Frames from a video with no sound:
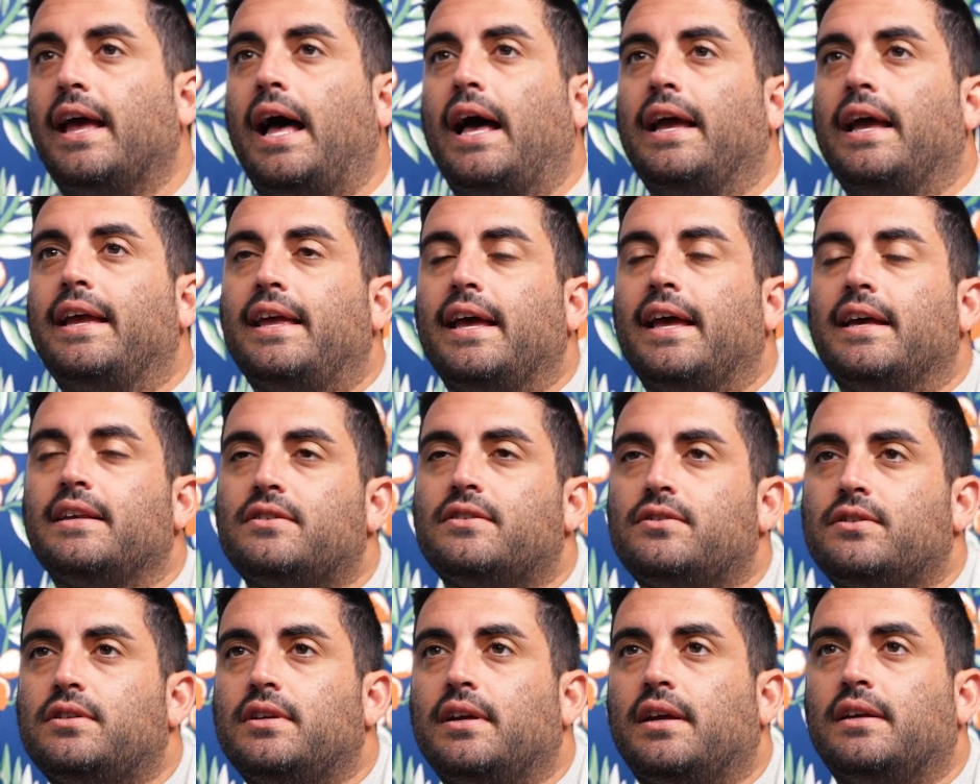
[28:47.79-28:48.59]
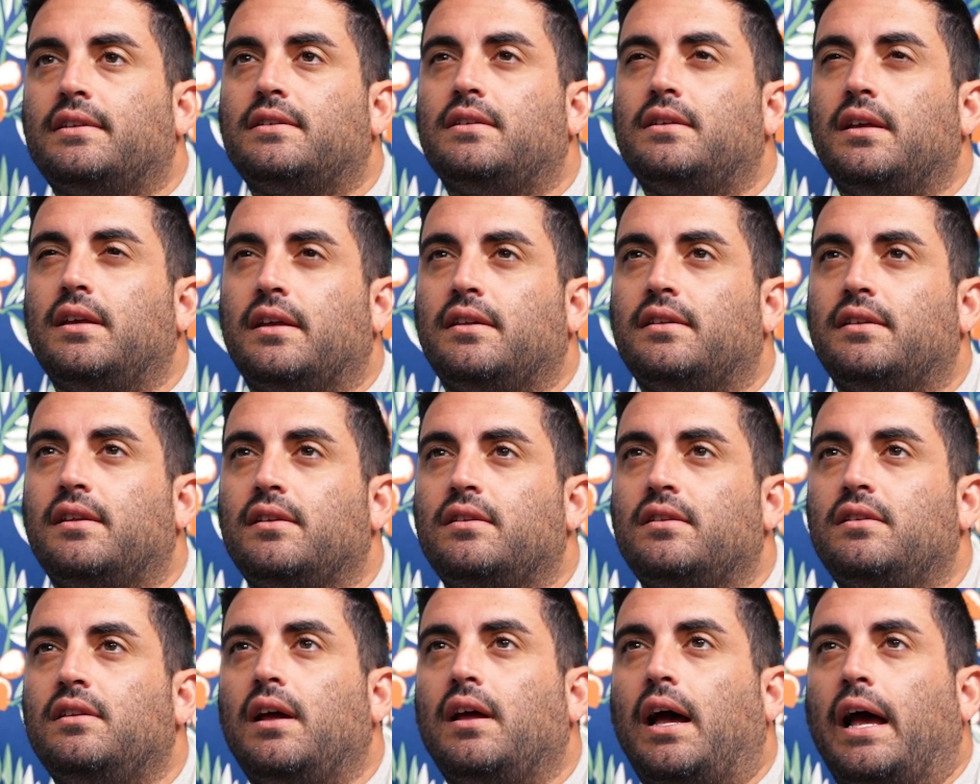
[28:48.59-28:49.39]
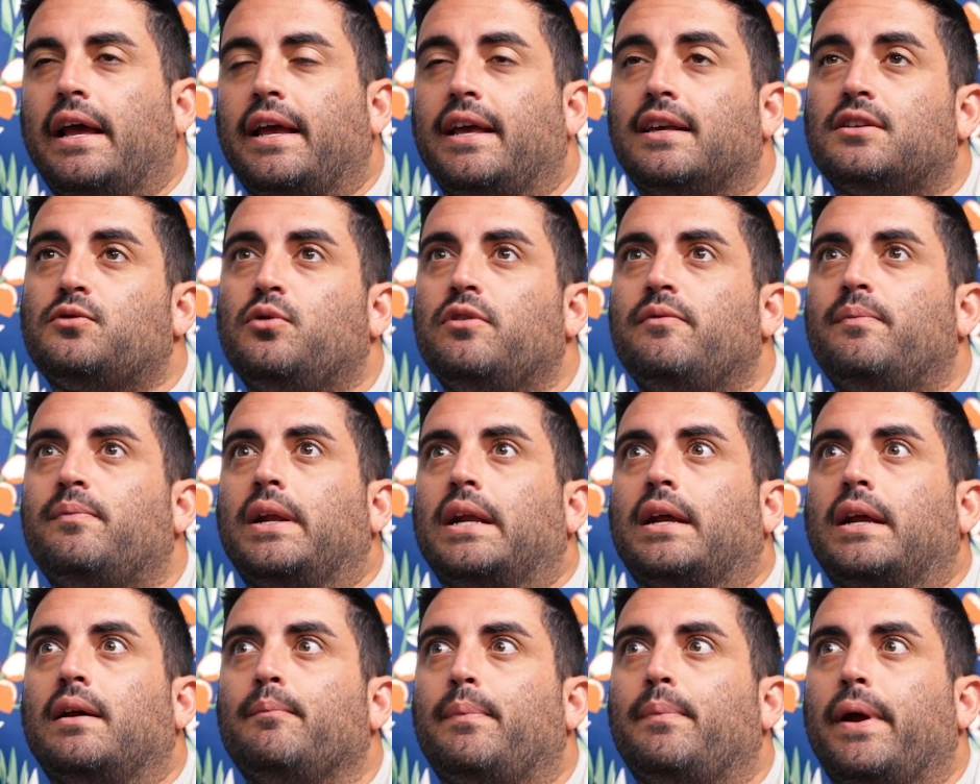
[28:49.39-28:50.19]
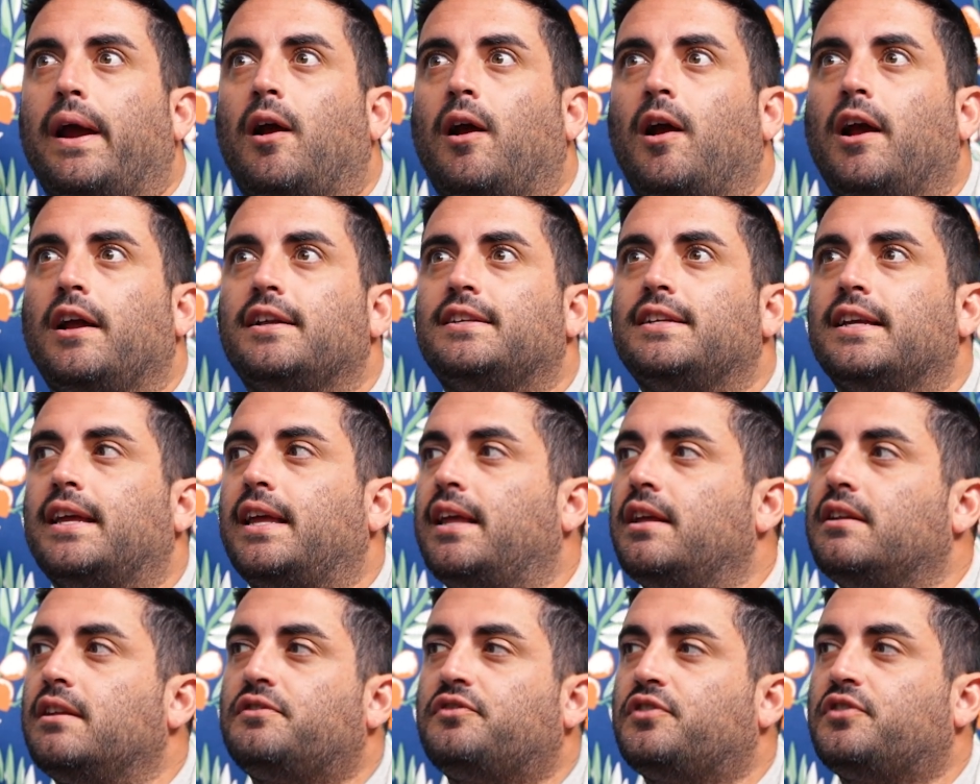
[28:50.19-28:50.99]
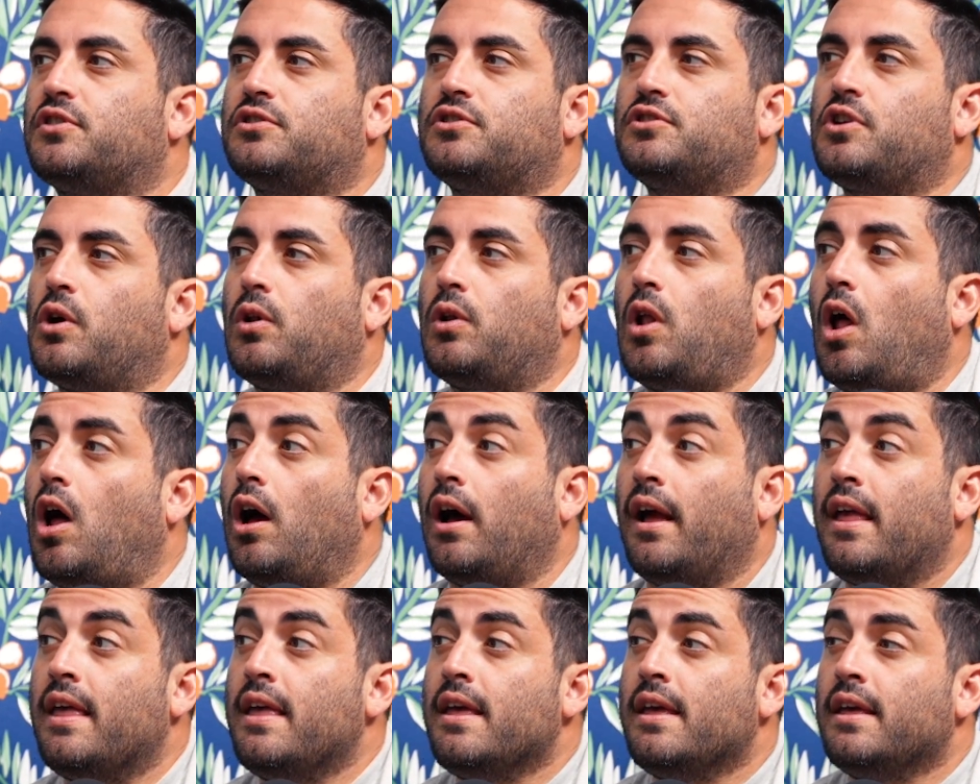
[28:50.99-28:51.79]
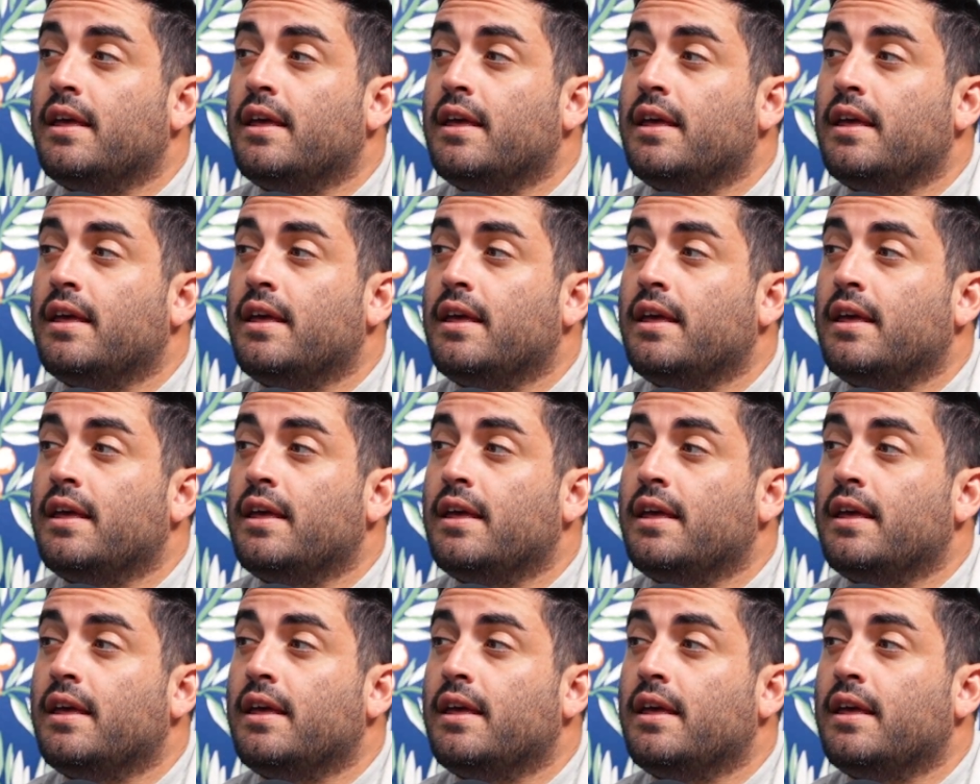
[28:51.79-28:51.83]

Well, I guess I guess we've been comparing it to kids for so long